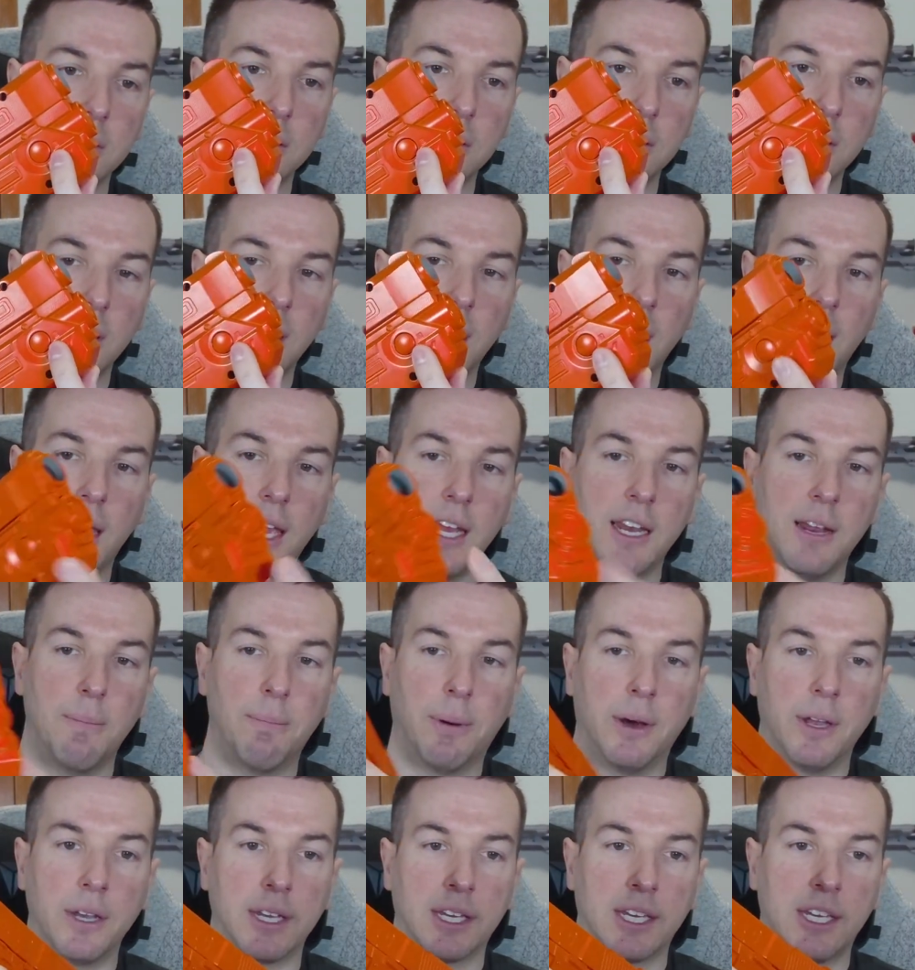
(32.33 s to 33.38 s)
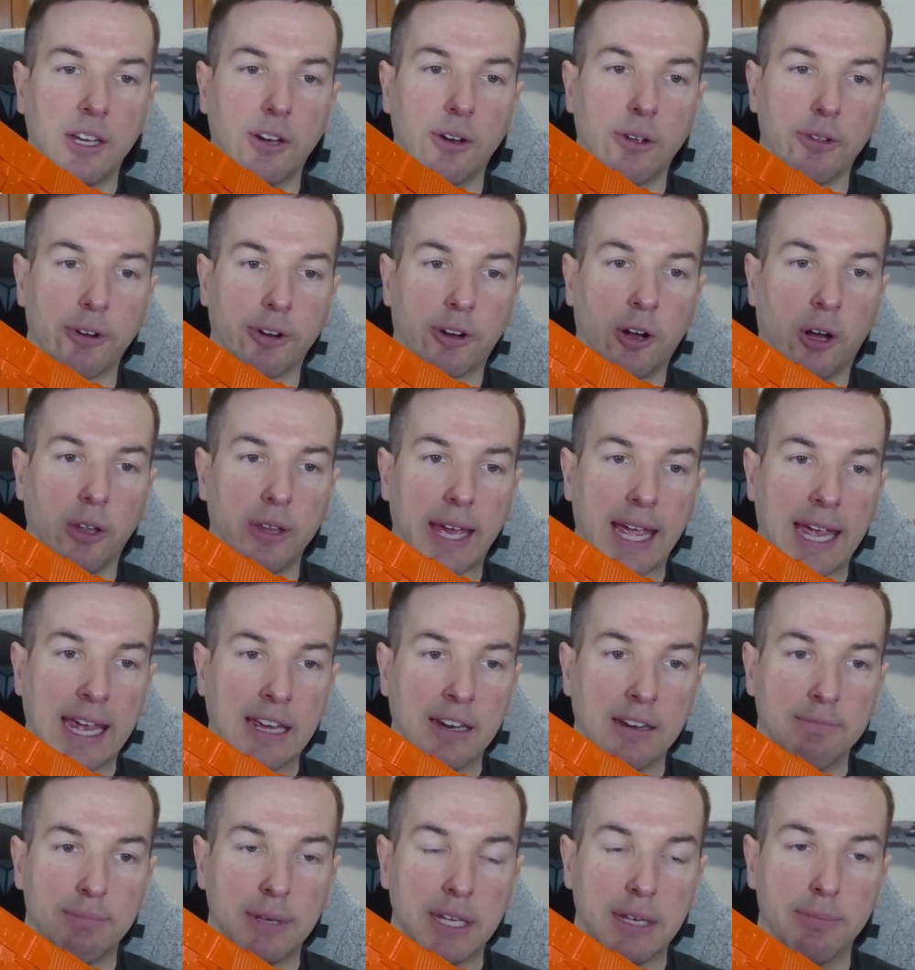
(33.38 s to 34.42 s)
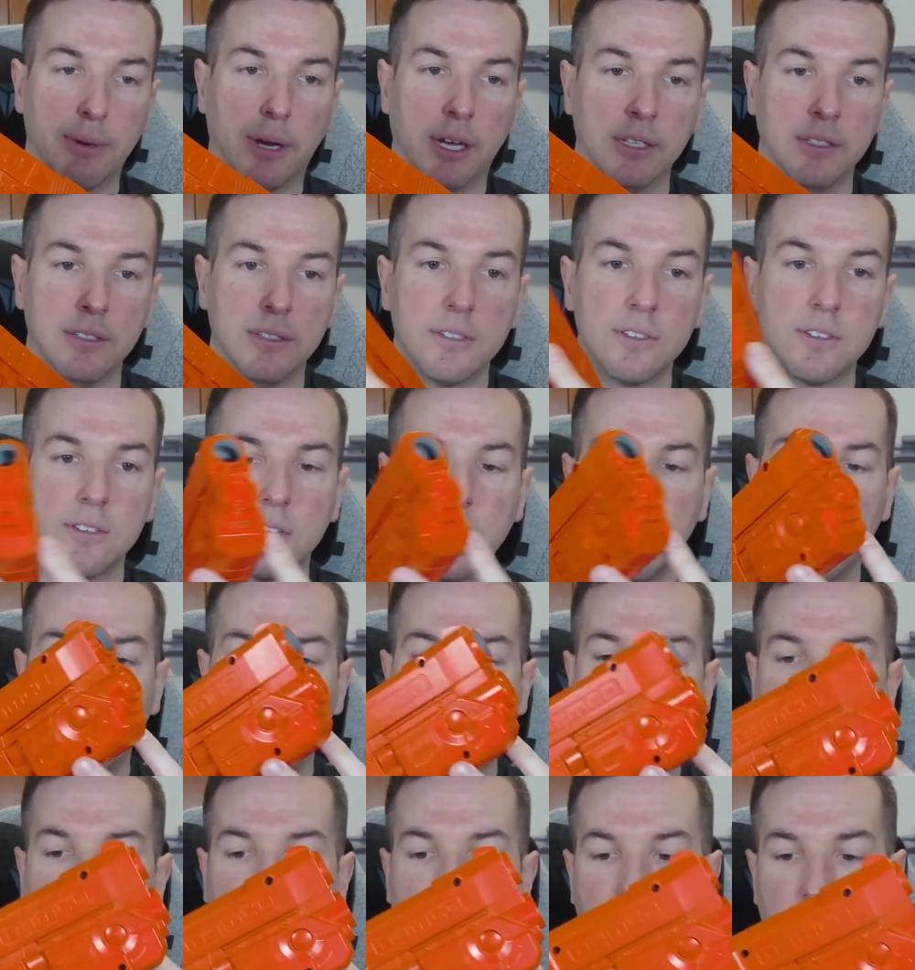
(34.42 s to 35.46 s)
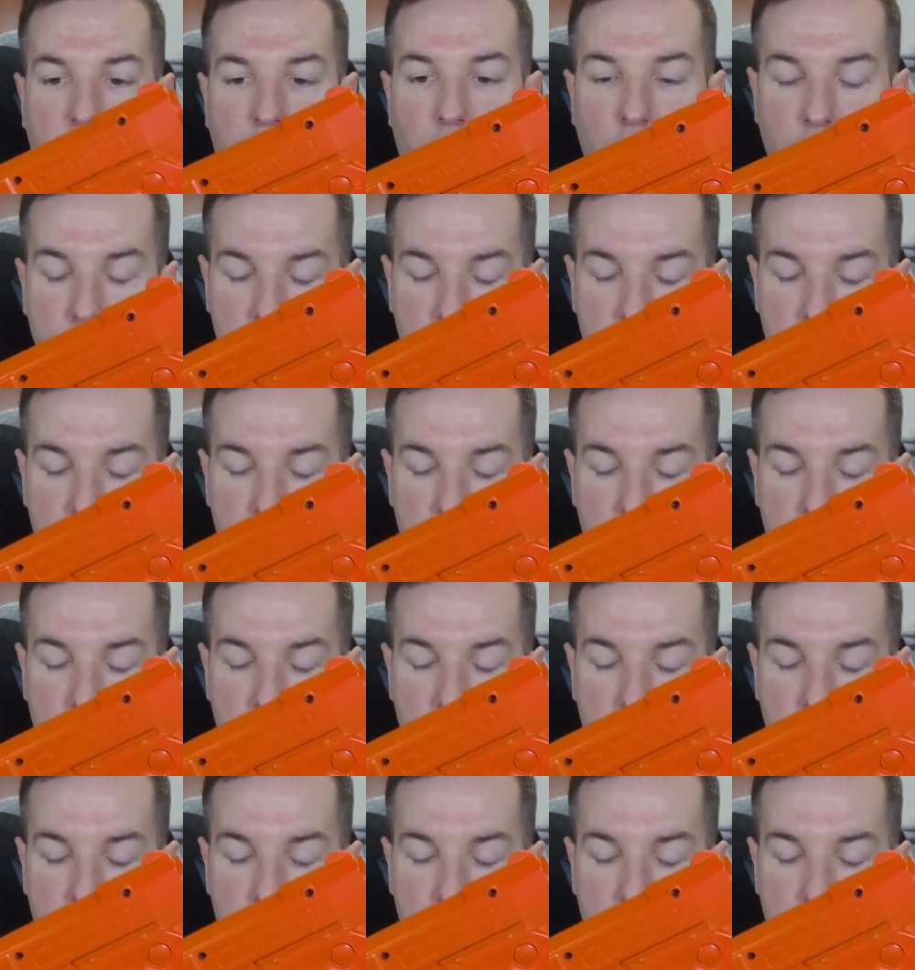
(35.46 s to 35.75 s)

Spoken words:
and a button here. They're called A and B buttons. And then, of course, you have your